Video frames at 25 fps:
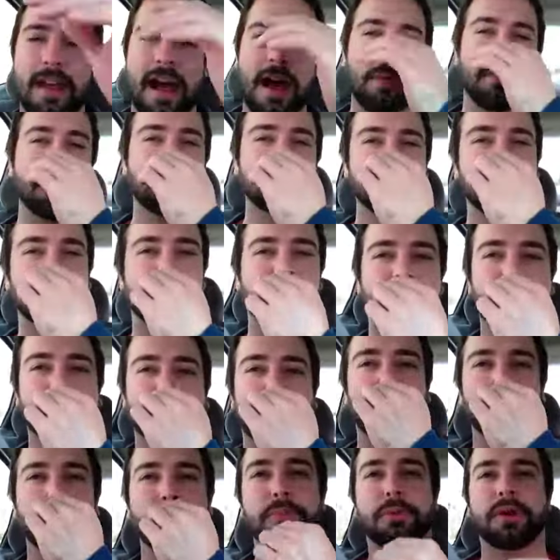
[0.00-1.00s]
I was just on the
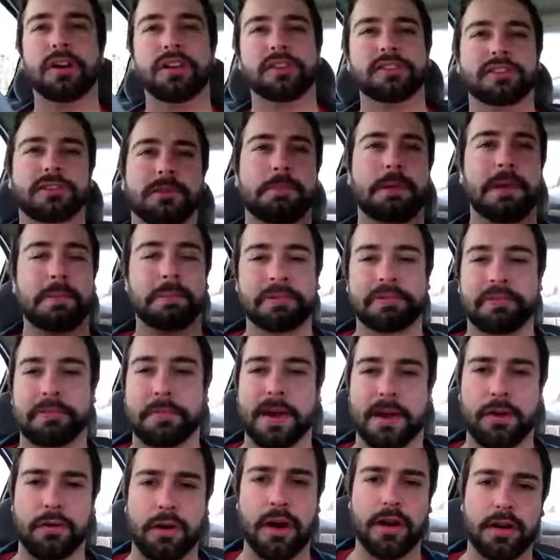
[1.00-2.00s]
phone with people from
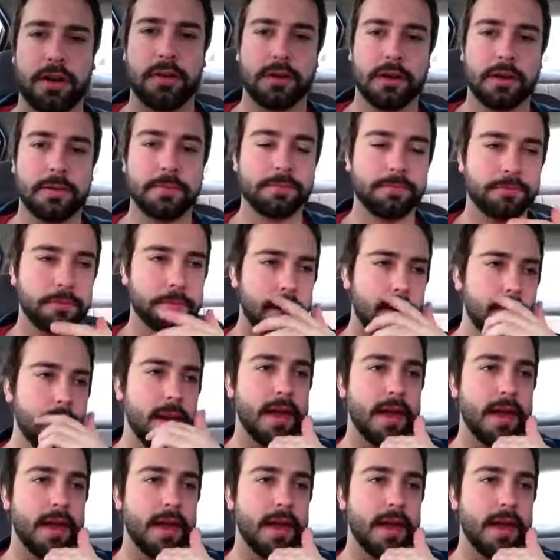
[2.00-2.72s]
my credit union, from my